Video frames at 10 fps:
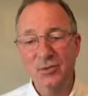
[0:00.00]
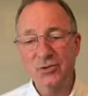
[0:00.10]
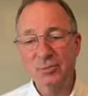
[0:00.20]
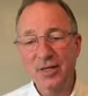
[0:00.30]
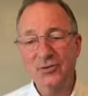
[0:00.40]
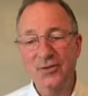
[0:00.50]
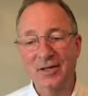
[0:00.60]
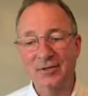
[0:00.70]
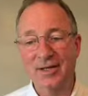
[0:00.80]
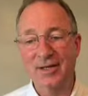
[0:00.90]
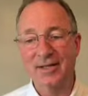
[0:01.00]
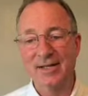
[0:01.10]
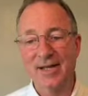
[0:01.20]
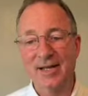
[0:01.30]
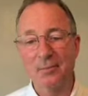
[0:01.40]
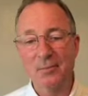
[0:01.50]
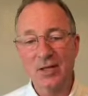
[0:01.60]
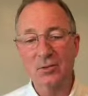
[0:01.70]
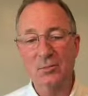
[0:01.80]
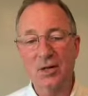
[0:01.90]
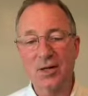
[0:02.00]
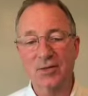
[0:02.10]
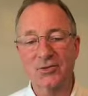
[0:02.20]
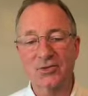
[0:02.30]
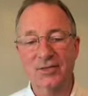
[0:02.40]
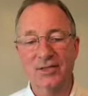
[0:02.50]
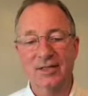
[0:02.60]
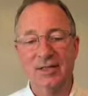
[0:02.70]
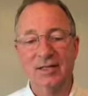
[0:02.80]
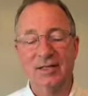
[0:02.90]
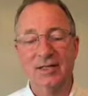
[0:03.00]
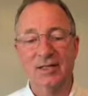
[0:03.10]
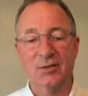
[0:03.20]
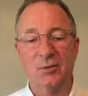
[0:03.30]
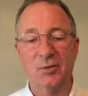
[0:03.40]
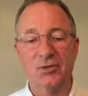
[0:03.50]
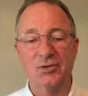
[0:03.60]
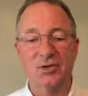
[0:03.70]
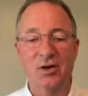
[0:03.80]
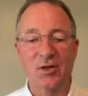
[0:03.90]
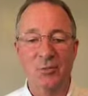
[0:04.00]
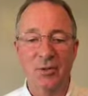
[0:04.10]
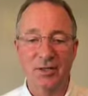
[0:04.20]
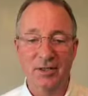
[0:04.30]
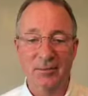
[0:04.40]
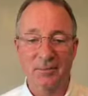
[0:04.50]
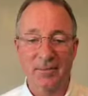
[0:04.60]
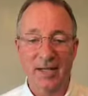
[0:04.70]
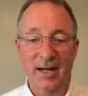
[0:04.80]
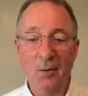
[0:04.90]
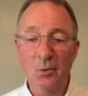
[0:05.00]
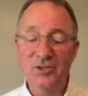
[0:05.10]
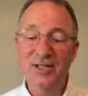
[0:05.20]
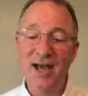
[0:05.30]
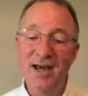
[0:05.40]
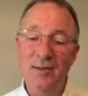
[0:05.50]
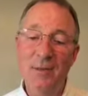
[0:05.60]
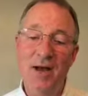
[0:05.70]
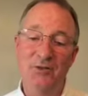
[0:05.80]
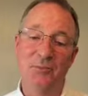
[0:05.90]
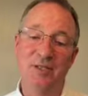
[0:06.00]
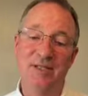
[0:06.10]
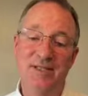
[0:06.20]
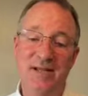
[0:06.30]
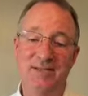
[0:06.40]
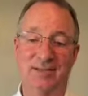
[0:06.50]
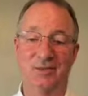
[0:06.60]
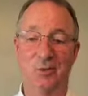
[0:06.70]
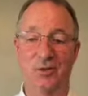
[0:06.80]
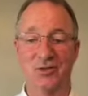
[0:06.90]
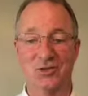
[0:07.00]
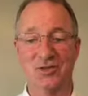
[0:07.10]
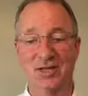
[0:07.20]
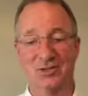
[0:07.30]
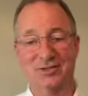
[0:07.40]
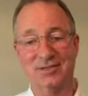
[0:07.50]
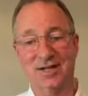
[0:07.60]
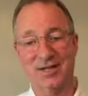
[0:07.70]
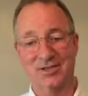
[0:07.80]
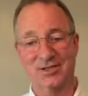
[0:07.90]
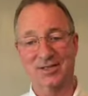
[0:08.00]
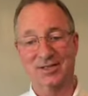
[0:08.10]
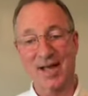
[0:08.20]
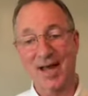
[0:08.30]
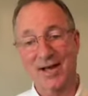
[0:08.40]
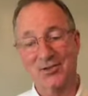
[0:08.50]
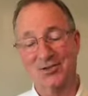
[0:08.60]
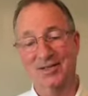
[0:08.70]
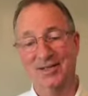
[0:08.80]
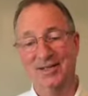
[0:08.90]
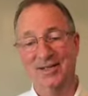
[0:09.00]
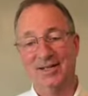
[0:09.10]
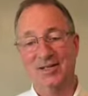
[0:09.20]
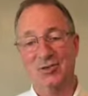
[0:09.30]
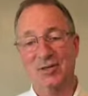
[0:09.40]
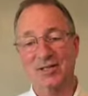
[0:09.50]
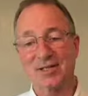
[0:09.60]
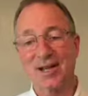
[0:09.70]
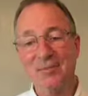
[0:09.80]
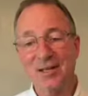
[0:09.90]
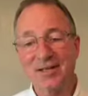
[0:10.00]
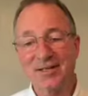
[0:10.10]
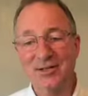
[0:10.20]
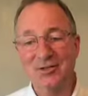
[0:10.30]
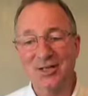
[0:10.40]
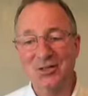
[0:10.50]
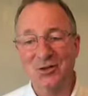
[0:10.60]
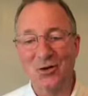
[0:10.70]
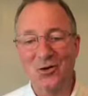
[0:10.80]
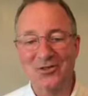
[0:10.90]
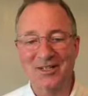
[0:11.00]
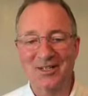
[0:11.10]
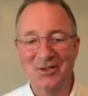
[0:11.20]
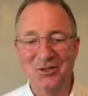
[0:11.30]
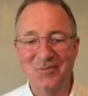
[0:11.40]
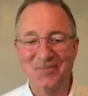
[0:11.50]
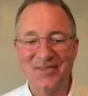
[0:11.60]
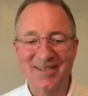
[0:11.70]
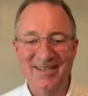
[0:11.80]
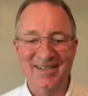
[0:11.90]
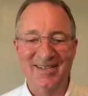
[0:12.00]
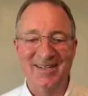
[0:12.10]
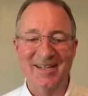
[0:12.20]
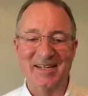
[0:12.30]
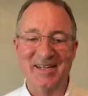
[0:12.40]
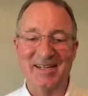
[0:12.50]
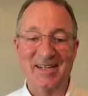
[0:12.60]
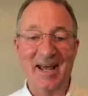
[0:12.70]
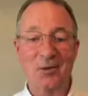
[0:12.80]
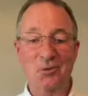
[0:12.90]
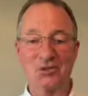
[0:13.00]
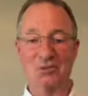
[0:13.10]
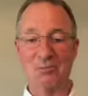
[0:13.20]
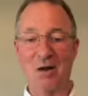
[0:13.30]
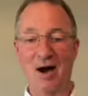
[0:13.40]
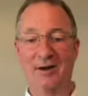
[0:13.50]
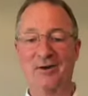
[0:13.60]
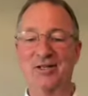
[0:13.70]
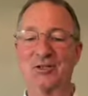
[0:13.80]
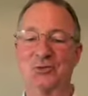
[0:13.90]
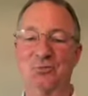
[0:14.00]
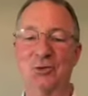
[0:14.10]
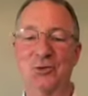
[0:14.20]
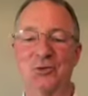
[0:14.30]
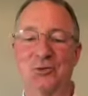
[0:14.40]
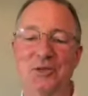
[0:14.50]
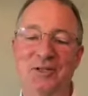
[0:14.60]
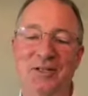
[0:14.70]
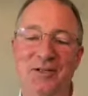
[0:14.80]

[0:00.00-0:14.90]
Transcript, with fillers: It was a metal tailgate and a metal box uh, was on the pickup, and I was not about to be delicate with this next class task. So I slammed that tailgate as hard as I could, and Dad was admiring his bulls when the